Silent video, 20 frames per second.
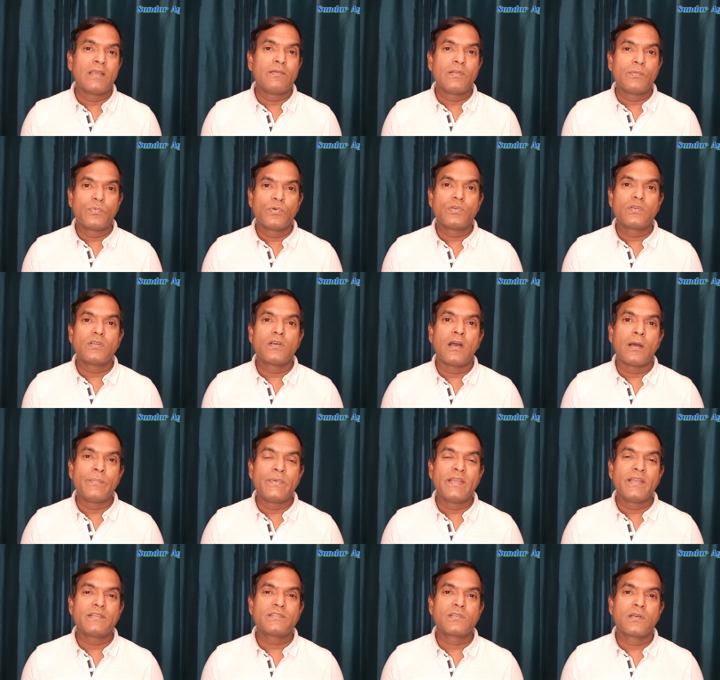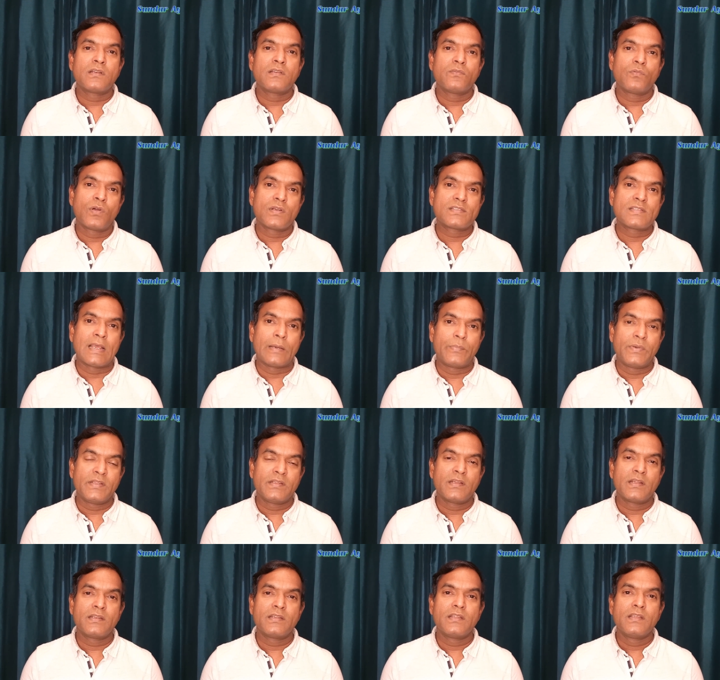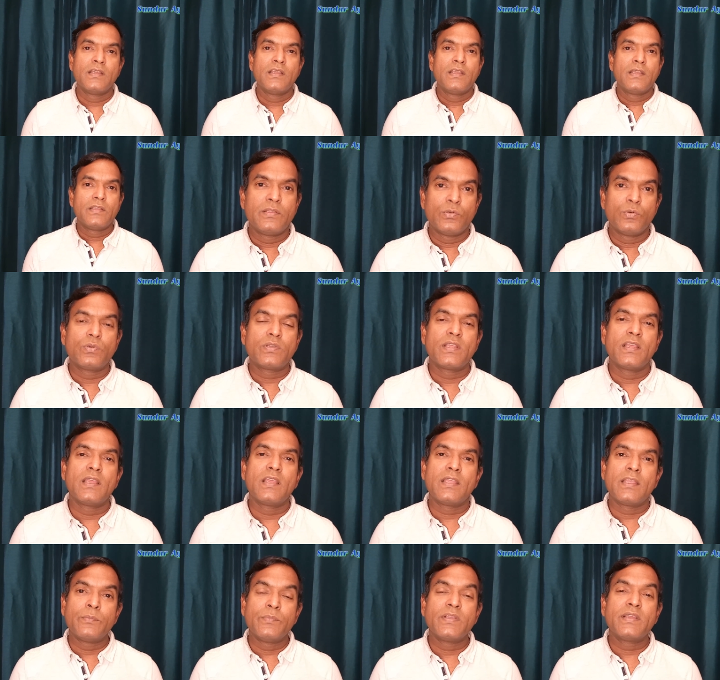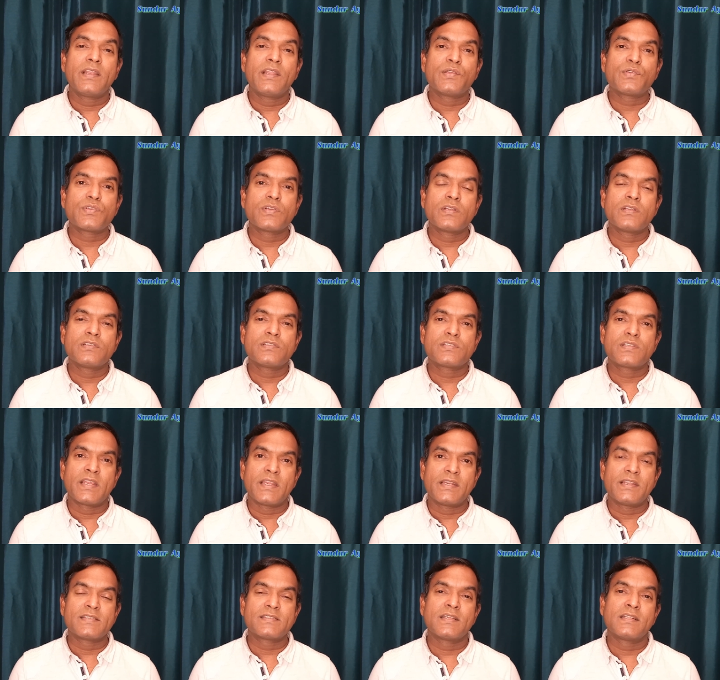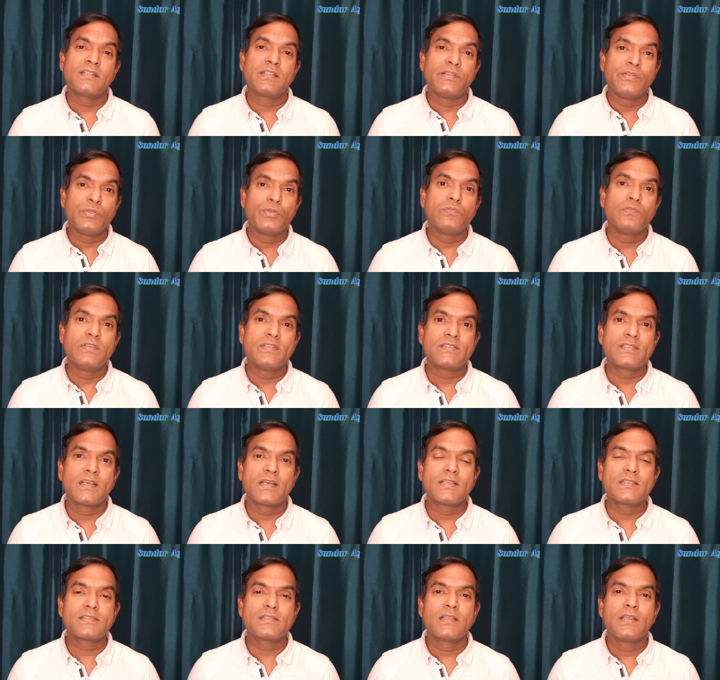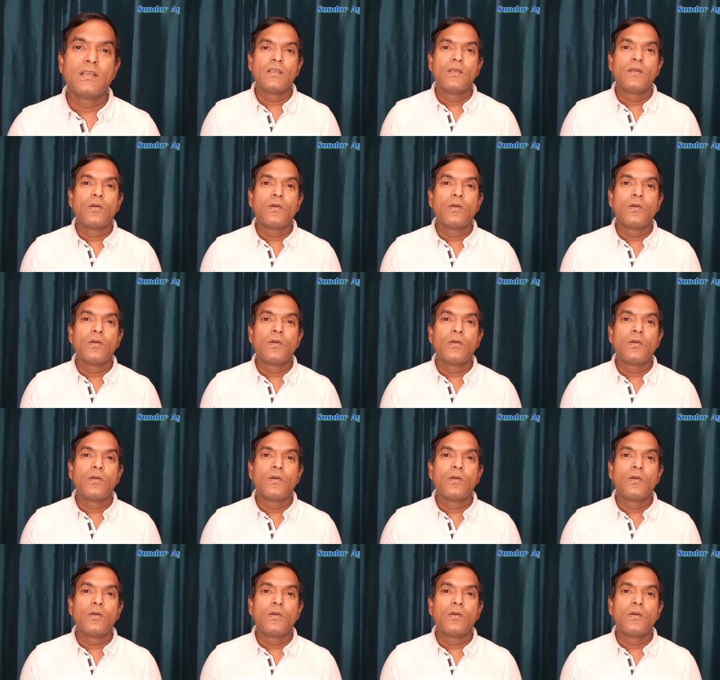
I will put updates on what's happening on UK immigration status and the new visas.